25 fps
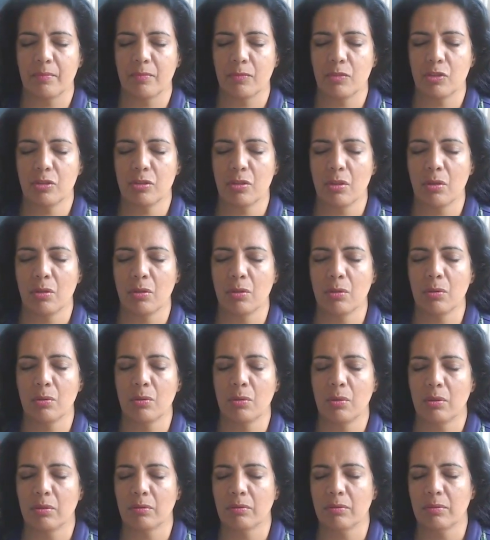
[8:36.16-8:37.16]

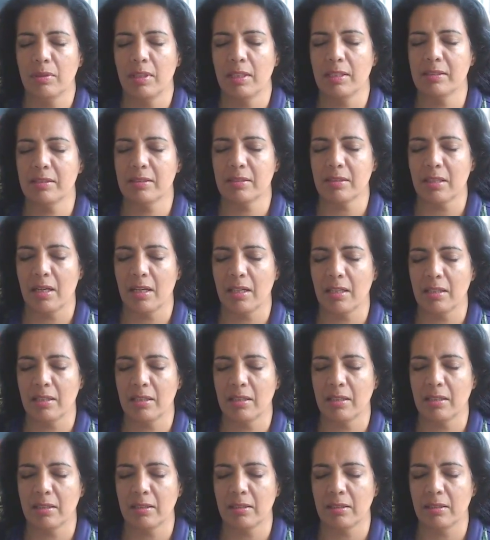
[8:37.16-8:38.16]
So let's
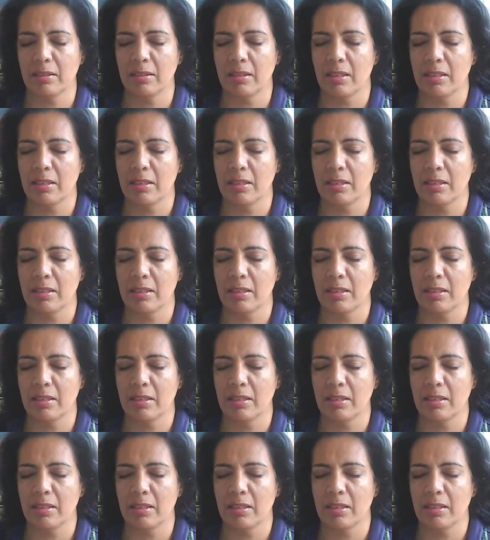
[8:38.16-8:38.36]
uh,